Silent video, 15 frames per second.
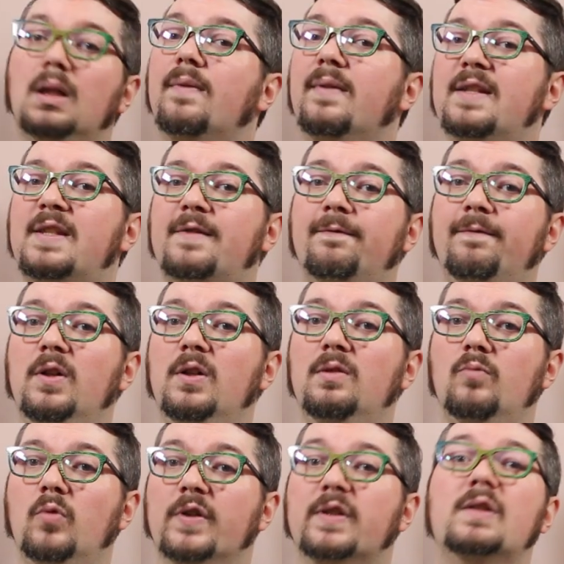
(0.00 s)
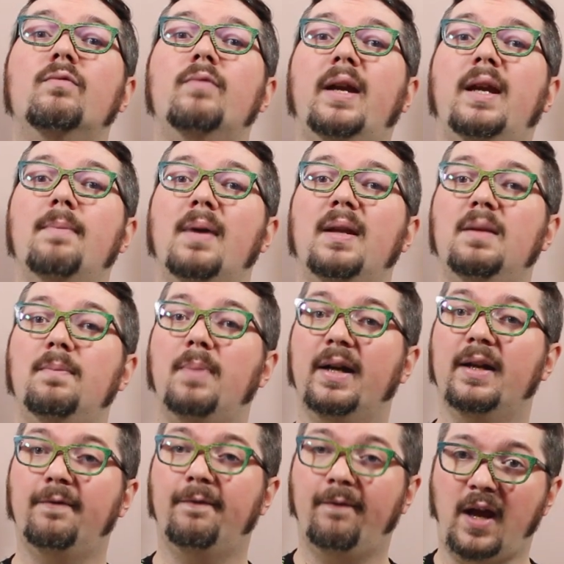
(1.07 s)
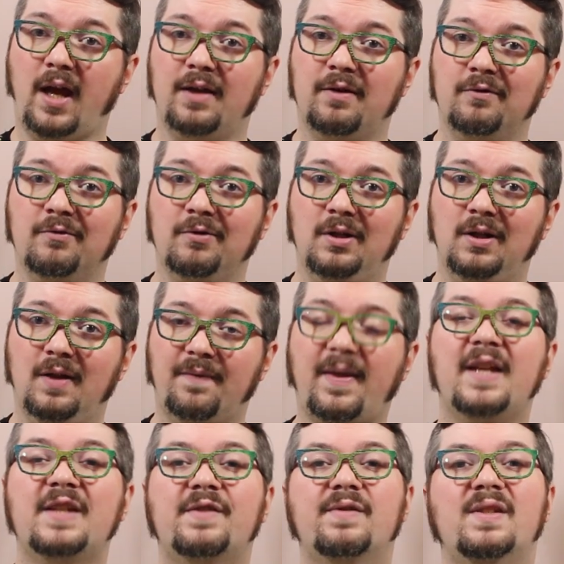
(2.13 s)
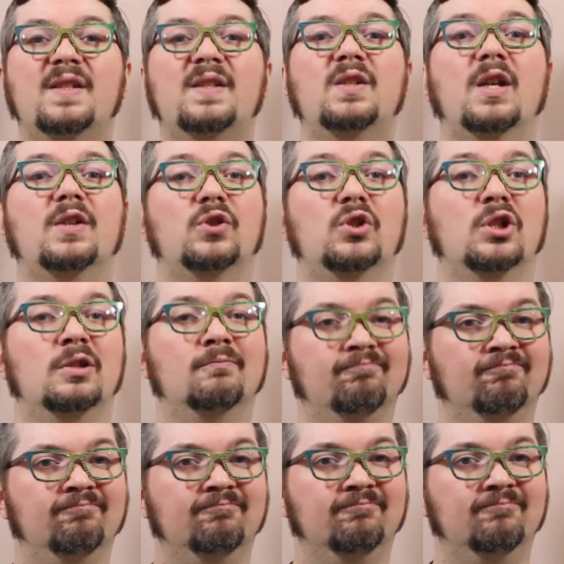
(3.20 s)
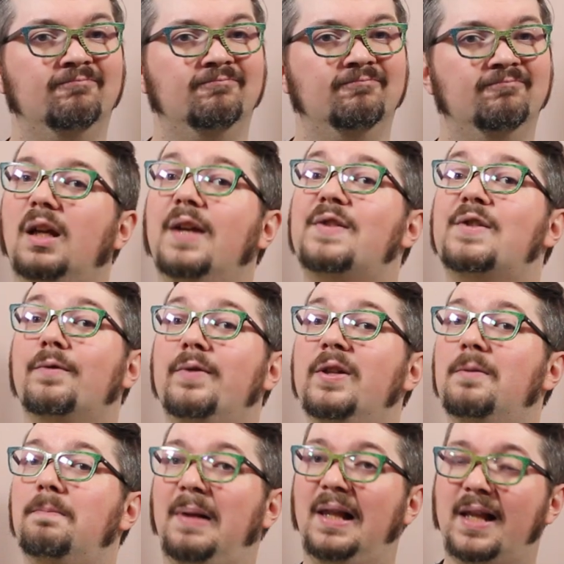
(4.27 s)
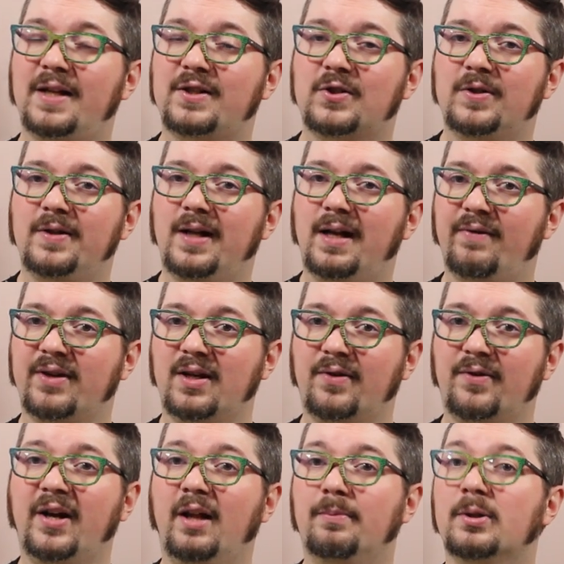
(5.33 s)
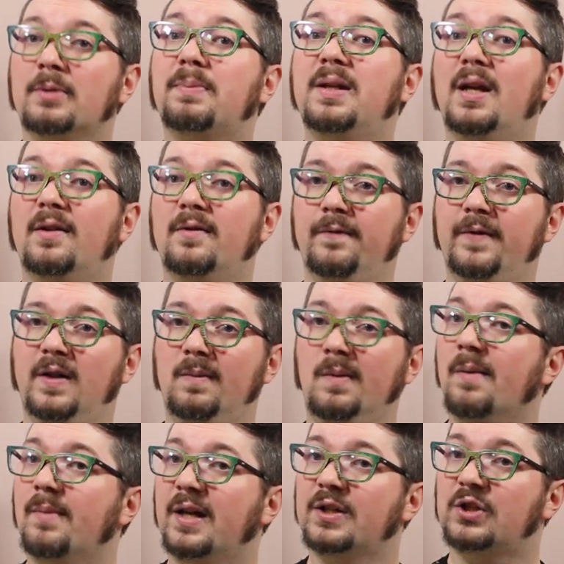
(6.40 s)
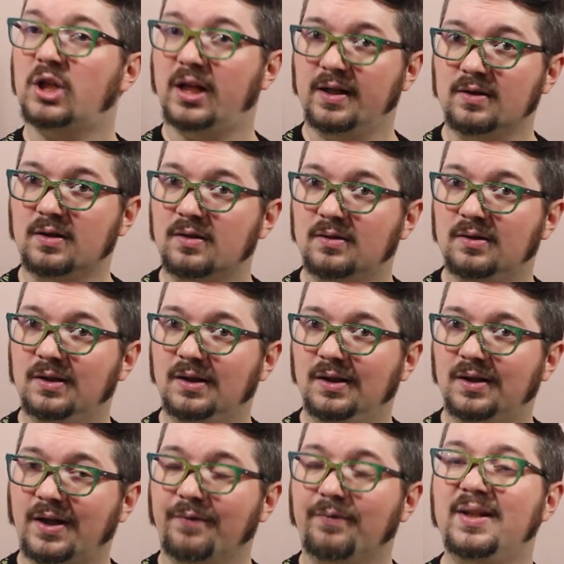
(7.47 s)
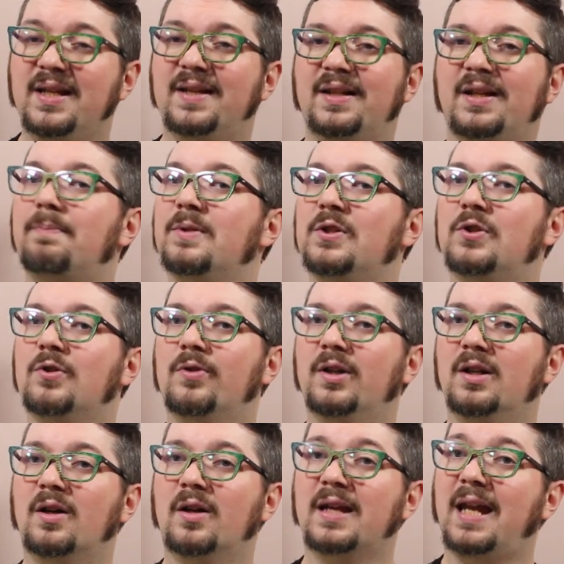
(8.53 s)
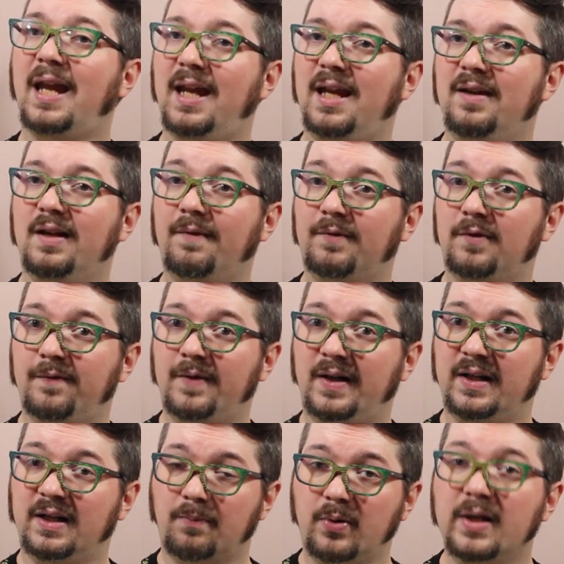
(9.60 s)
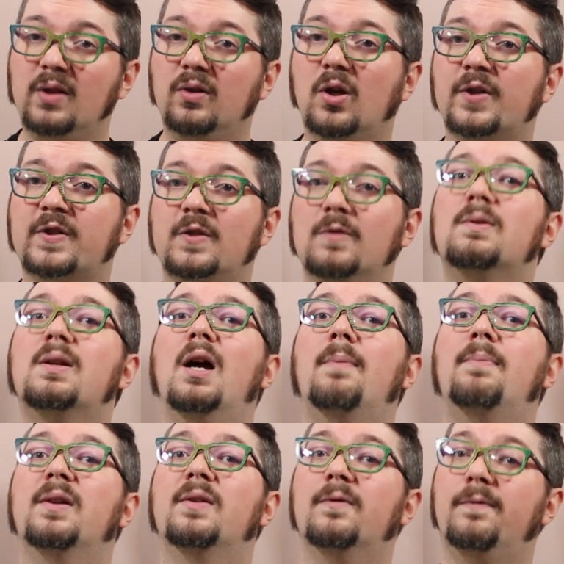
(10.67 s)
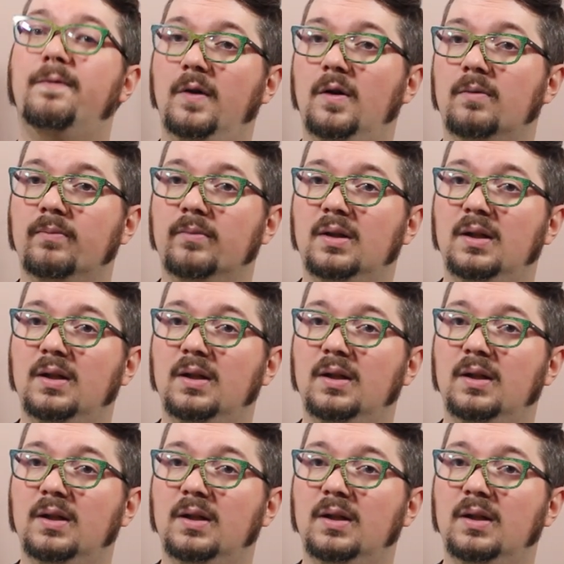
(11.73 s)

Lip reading: This film was recommended by a fan. Thanks for the suggestion. It's a real pleasure having another Albert Pyun film on my channel. I really ended up enjoying Arcade after finding a pre-lawsuit copy of the film.